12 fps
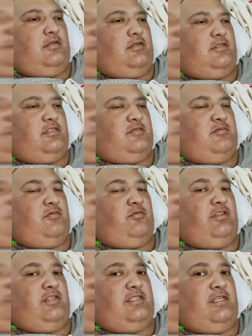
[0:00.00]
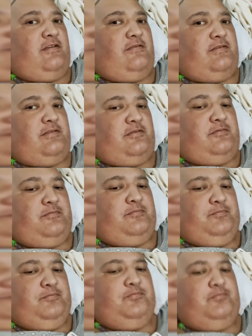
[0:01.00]
it's been really tough. So
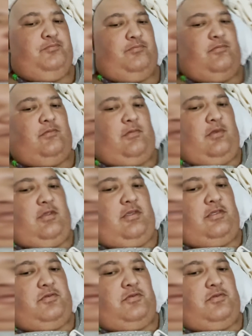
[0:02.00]
that's